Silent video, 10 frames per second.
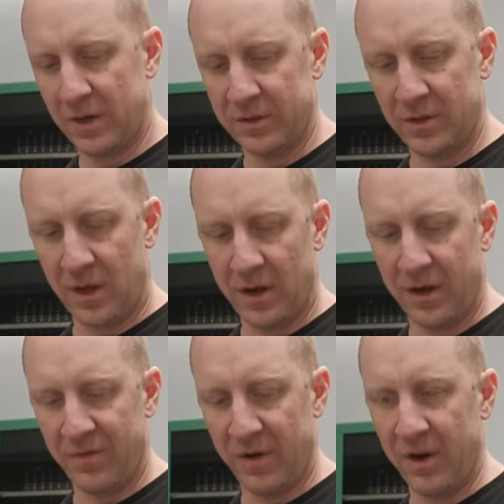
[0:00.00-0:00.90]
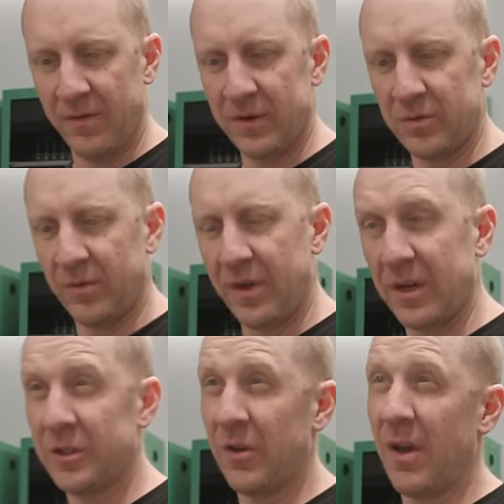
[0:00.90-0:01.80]
lot of different individual
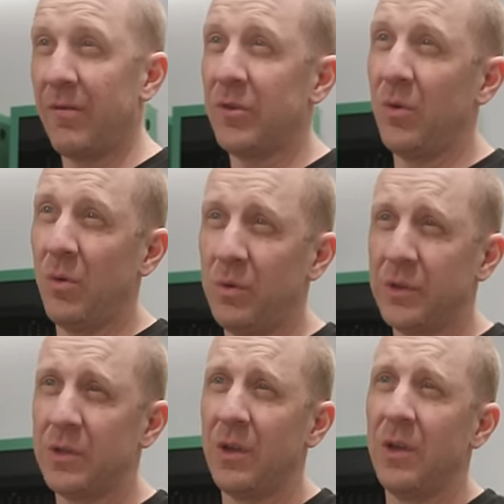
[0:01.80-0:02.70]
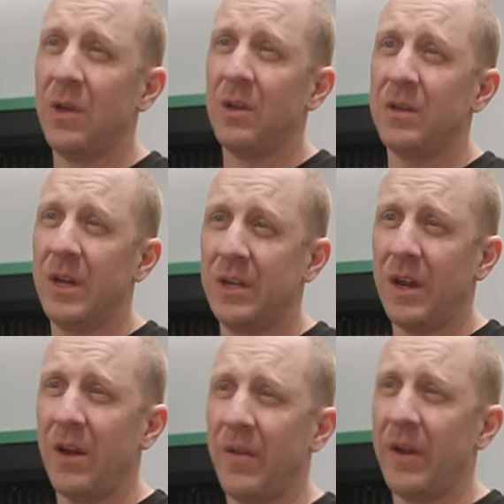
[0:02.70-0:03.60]
things. So you have tools,
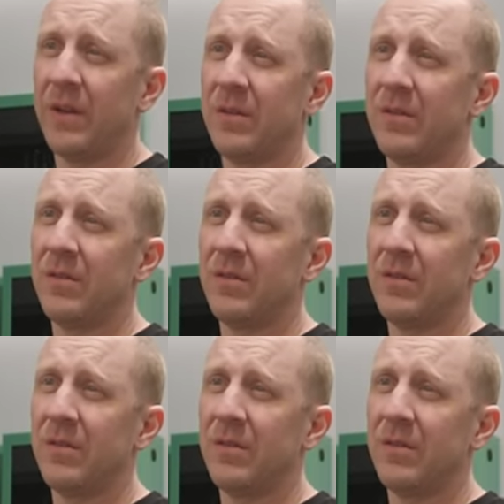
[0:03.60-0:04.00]
detailing,